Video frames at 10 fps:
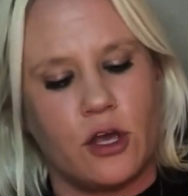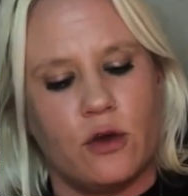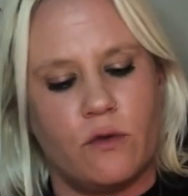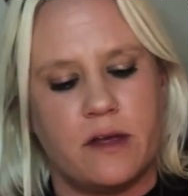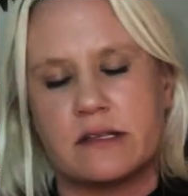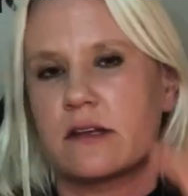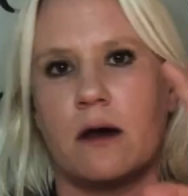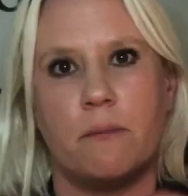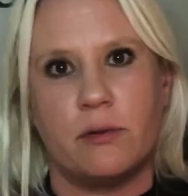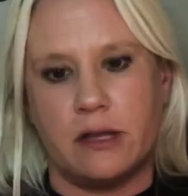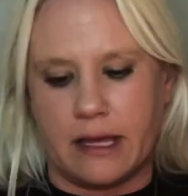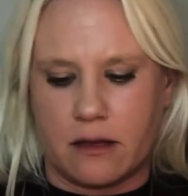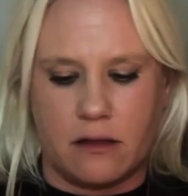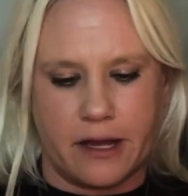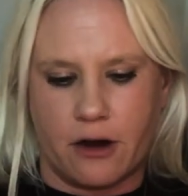you this complete
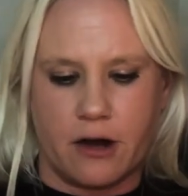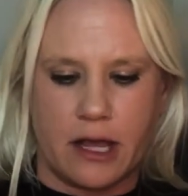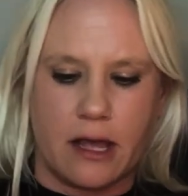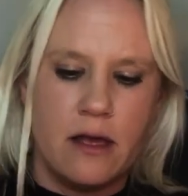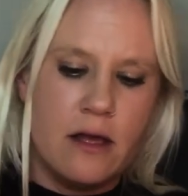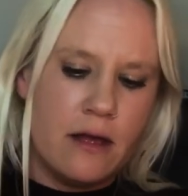clarity.